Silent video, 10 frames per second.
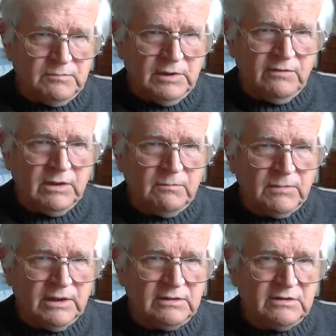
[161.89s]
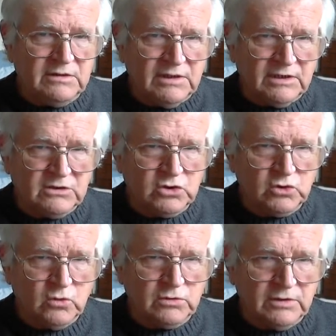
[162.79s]
bearing in mind that it has a
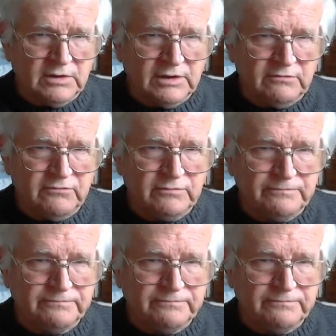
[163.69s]
shorter life.